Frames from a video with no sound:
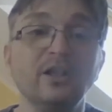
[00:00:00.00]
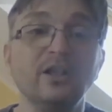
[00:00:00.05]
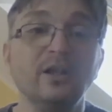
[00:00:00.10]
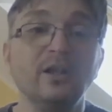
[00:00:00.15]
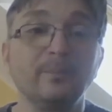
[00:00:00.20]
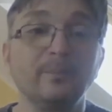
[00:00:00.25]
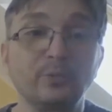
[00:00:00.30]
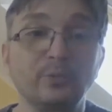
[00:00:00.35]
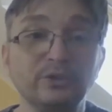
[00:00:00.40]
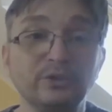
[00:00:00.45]

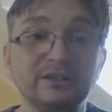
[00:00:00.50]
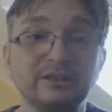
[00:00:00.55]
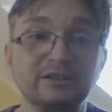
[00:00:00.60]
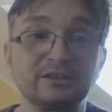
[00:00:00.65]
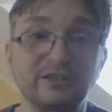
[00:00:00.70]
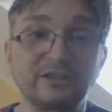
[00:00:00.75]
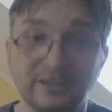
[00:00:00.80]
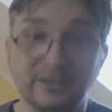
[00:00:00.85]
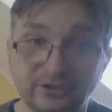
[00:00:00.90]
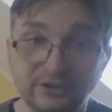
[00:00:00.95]
Protein
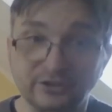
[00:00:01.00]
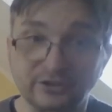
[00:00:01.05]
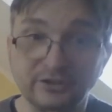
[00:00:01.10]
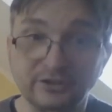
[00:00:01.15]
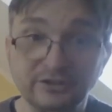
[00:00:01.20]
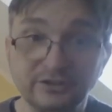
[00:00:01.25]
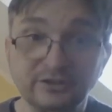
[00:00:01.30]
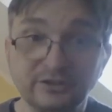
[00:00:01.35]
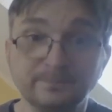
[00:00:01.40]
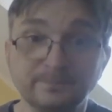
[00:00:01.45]

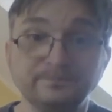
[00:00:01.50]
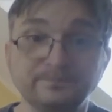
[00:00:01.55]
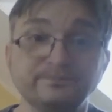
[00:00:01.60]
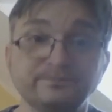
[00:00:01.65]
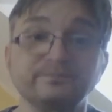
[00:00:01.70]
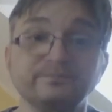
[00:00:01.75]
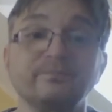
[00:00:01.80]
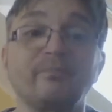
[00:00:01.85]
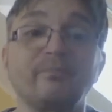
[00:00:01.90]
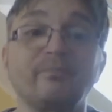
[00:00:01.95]
structures
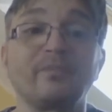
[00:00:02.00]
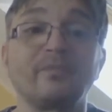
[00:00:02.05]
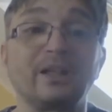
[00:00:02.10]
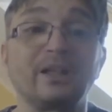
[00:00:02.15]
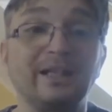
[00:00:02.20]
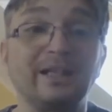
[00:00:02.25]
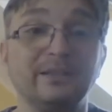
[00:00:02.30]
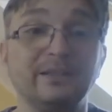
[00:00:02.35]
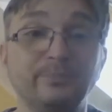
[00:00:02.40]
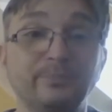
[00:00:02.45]

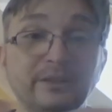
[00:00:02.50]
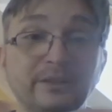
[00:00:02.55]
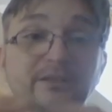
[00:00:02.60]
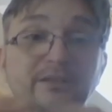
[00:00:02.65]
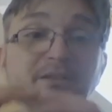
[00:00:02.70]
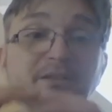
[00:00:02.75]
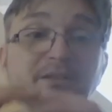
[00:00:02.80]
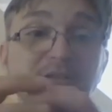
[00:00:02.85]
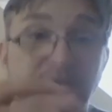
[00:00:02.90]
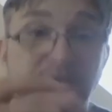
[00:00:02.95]
can be
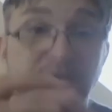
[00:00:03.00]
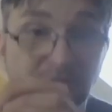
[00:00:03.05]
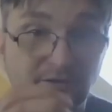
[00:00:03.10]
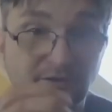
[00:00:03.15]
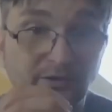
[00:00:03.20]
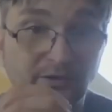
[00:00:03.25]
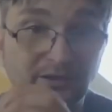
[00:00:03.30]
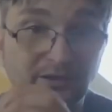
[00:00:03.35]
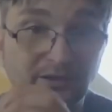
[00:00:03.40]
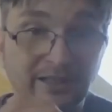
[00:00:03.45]

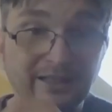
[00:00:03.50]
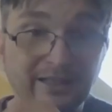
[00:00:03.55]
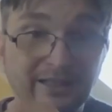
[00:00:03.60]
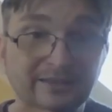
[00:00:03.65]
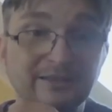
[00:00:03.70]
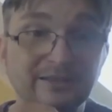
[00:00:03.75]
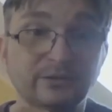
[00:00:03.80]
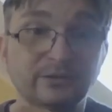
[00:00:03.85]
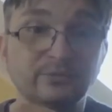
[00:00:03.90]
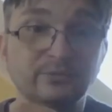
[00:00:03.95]
aligned in
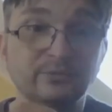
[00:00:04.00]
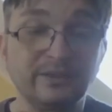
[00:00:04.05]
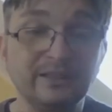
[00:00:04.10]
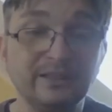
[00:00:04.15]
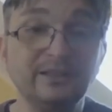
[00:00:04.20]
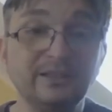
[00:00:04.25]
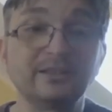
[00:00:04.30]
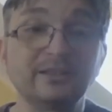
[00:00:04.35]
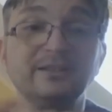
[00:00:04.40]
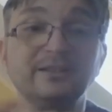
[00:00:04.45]
a
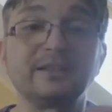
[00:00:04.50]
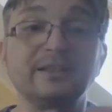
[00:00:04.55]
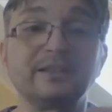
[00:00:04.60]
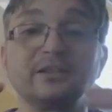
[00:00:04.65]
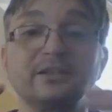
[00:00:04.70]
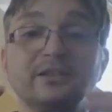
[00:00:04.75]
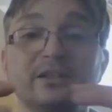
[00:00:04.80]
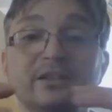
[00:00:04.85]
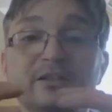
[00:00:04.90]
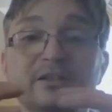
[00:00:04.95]
way that
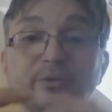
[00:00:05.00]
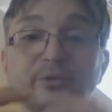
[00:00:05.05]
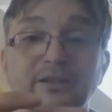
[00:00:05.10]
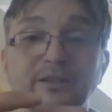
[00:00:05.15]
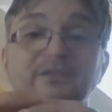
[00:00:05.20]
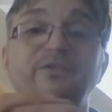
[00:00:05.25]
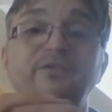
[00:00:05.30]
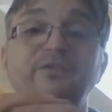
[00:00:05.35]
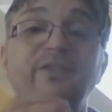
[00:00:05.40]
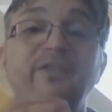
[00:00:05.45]
you can
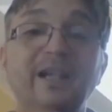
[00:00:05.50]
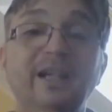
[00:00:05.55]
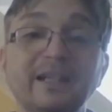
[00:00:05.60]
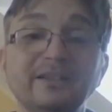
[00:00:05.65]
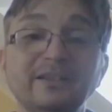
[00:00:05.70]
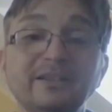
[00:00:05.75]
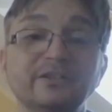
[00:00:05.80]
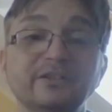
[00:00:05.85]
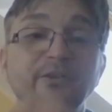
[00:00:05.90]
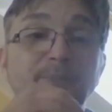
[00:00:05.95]

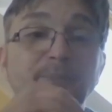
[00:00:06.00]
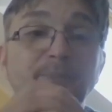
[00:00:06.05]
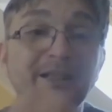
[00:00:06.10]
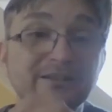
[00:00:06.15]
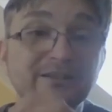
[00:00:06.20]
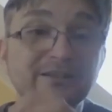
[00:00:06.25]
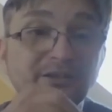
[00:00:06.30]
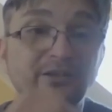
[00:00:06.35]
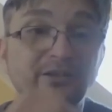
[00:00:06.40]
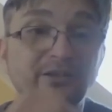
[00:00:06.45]
find the best
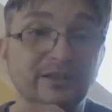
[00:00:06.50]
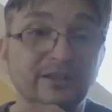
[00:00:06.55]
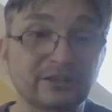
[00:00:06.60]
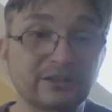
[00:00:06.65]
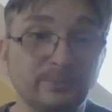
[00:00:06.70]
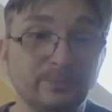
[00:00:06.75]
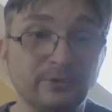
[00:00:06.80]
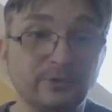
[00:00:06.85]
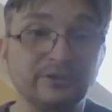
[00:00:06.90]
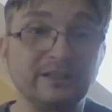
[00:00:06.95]

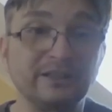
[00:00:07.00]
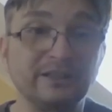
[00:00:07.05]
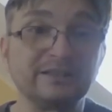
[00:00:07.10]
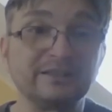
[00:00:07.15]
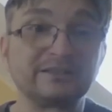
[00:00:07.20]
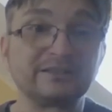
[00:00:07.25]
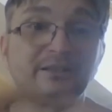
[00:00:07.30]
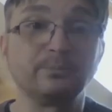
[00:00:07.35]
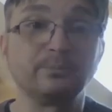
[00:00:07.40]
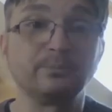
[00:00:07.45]
correspondence
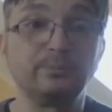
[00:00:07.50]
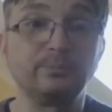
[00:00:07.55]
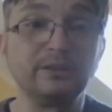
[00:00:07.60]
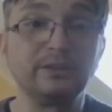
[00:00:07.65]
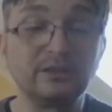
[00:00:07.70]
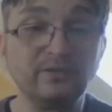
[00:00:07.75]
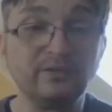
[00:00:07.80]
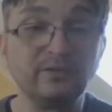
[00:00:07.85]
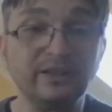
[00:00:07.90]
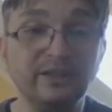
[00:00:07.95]

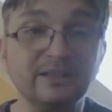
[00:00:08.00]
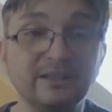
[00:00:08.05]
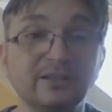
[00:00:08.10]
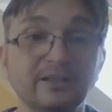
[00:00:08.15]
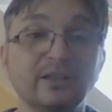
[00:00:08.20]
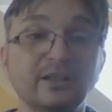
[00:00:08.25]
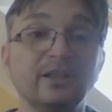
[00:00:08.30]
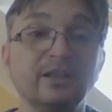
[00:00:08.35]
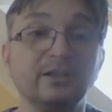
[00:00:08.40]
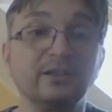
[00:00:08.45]
between
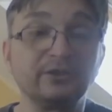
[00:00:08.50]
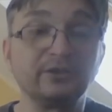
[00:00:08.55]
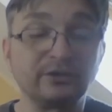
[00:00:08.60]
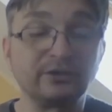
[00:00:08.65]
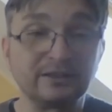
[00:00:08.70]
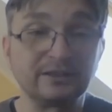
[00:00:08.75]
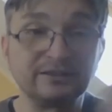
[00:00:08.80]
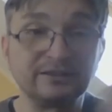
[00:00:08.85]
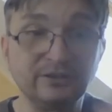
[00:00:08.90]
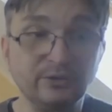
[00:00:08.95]
the
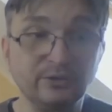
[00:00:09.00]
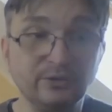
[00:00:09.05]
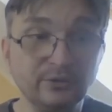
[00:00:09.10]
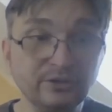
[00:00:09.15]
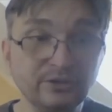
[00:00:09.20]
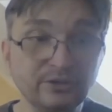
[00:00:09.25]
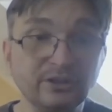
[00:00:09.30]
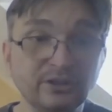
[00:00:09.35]
residues,